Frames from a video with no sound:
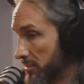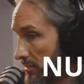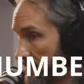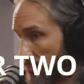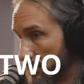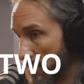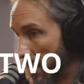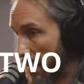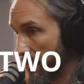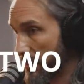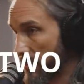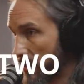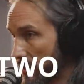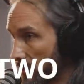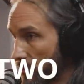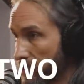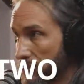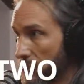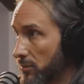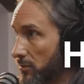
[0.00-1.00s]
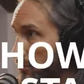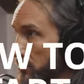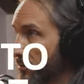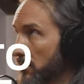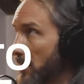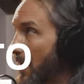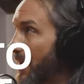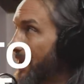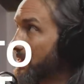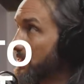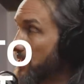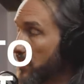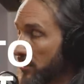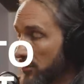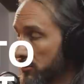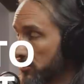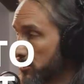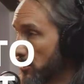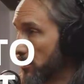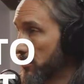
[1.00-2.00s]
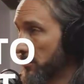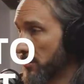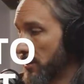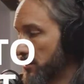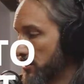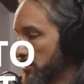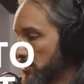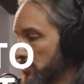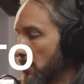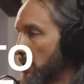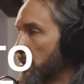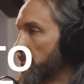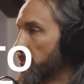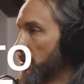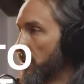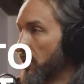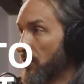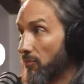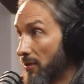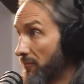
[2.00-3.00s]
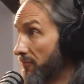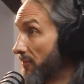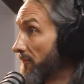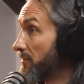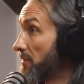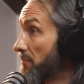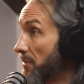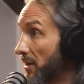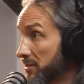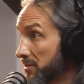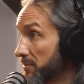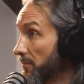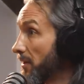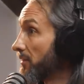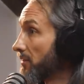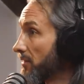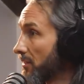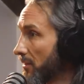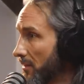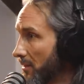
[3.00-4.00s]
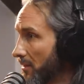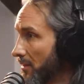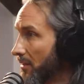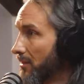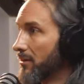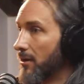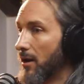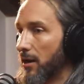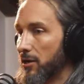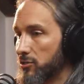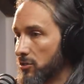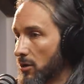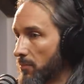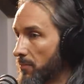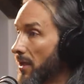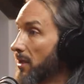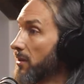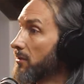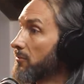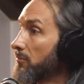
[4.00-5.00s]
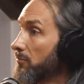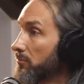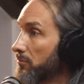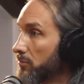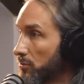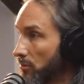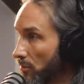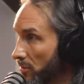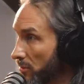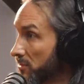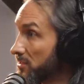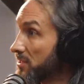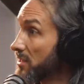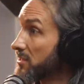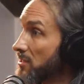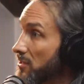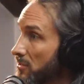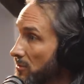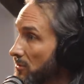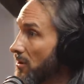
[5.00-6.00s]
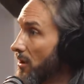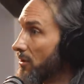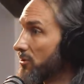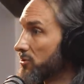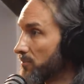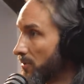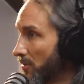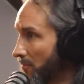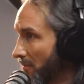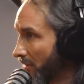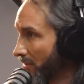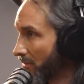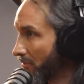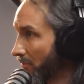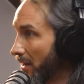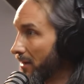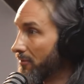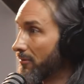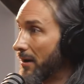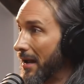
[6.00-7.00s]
I was 19 years old or 18 years old, and I just started putting away $50 a month, and I started paying $262 per month away,